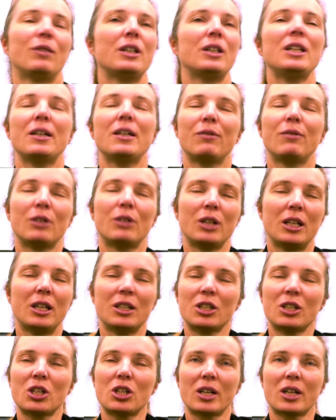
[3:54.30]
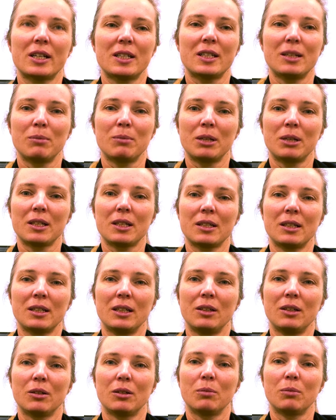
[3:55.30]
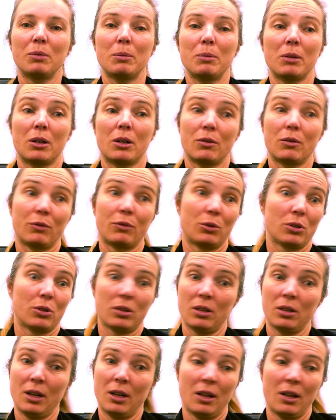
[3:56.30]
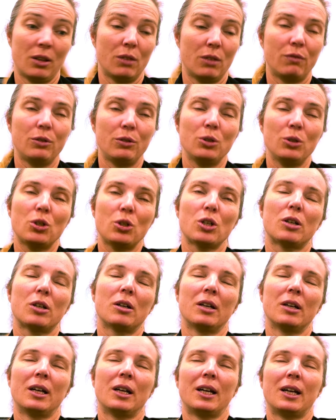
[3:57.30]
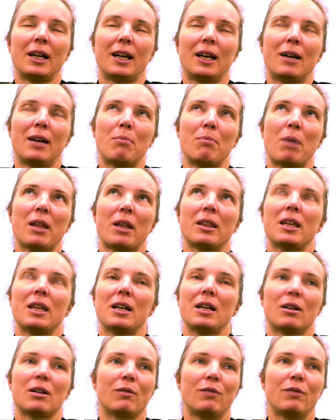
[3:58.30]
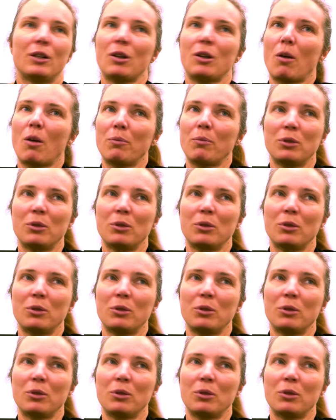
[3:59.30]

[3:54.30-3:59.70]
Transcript: very, very energizing because I think young people are of course the future, but they are very